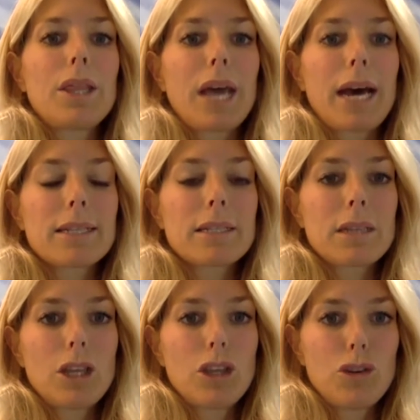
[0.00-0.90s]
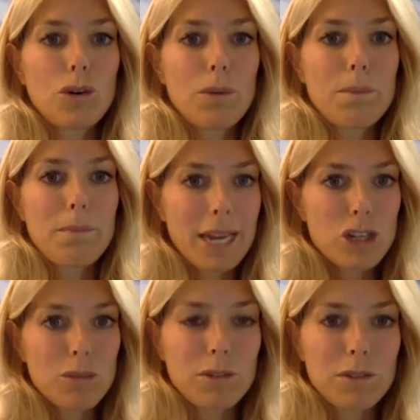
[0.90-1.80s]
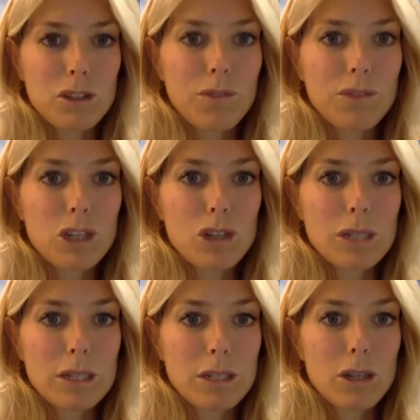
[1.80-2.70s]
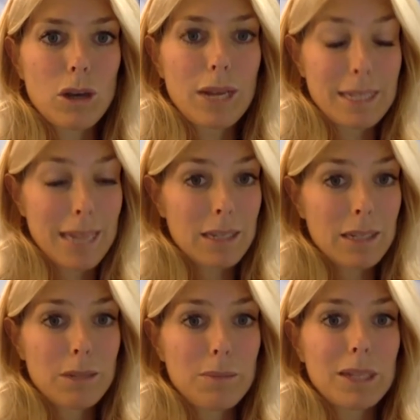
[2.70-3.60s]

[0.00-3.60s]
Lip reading: that your management of the soft tissues is excellent,